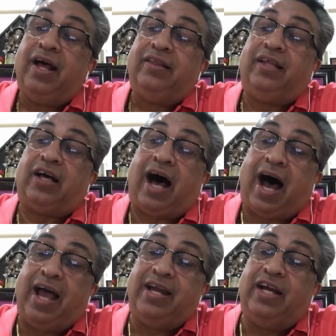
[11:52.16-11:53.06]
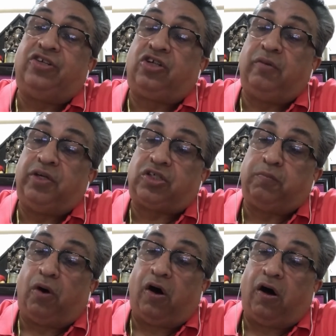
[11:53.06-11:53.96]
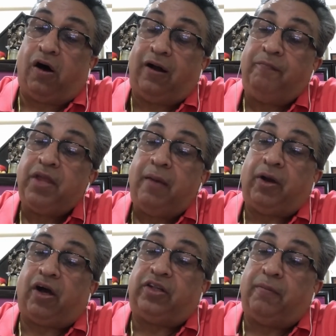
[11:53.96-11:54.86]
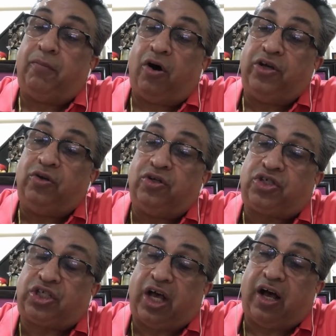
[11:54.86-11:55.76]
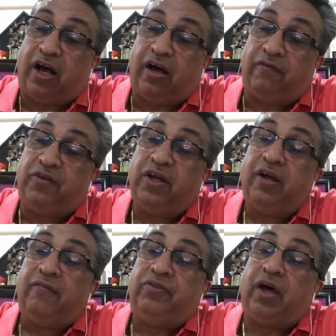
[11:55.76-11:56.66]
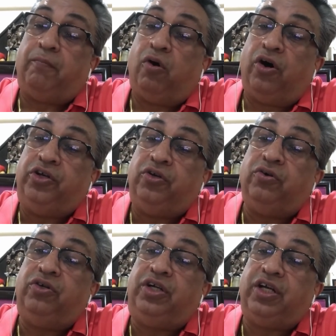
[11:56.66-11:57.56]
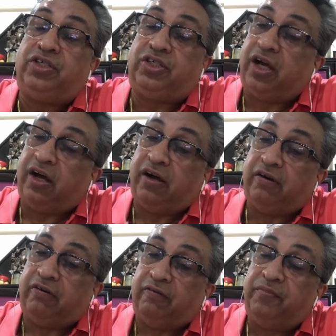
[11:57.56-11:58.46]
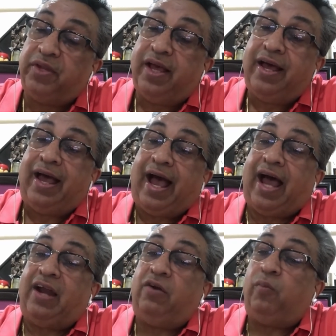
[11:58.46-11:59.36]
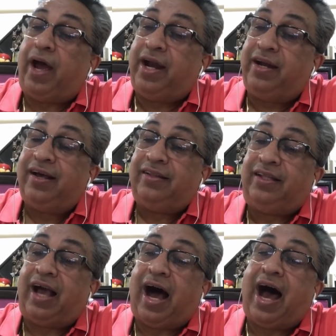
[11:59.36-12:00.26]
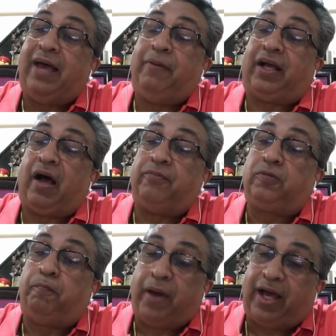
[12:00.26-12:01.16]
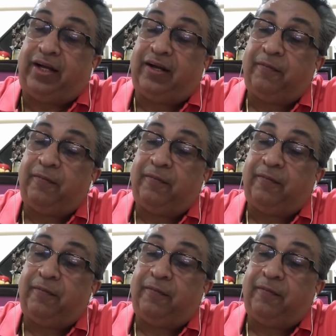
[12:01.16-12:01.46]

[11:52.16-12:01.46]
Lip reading: The I needs to be small because the more you serve, the more you deserve. And when the I becomes big,